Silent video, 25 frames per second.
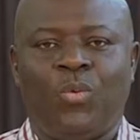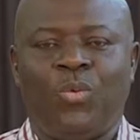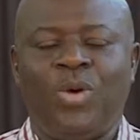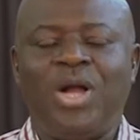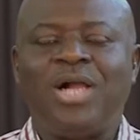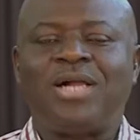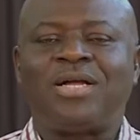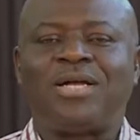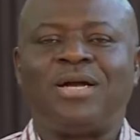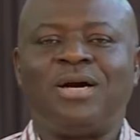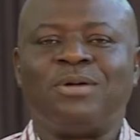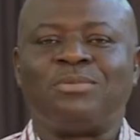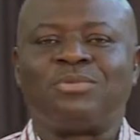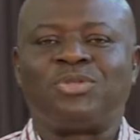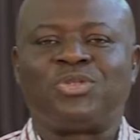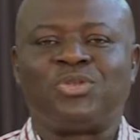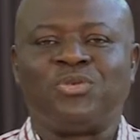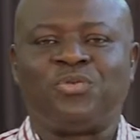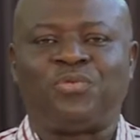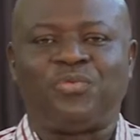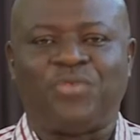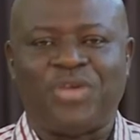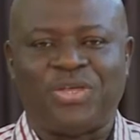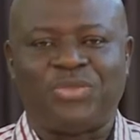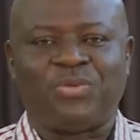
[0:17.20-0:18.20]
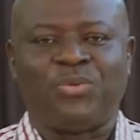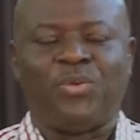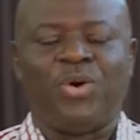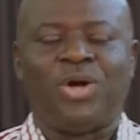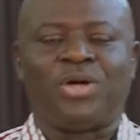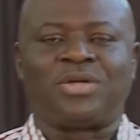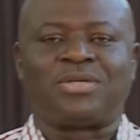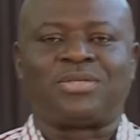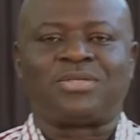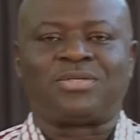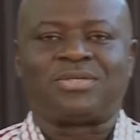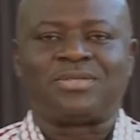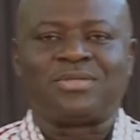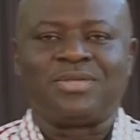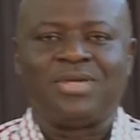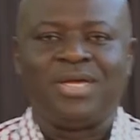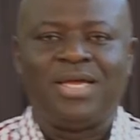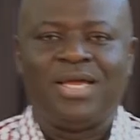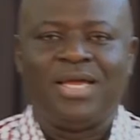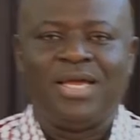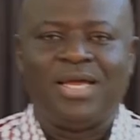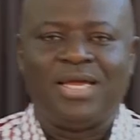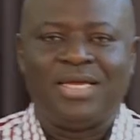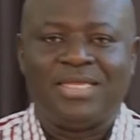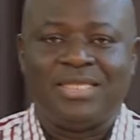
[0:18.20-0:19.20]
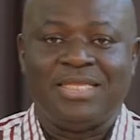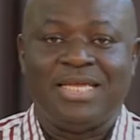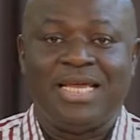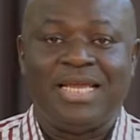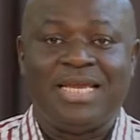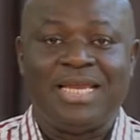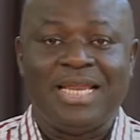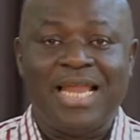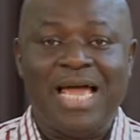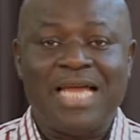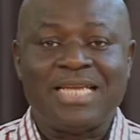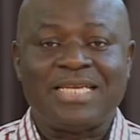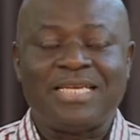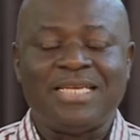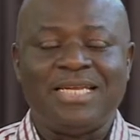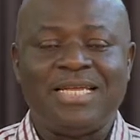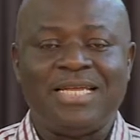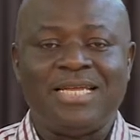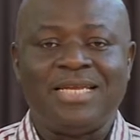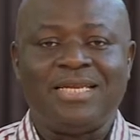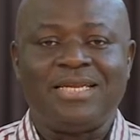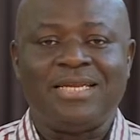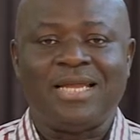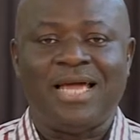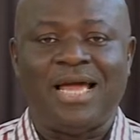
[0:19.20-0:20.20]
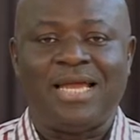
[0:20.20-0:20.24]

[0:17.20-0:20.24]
Welcome to Faith Works, the enlightening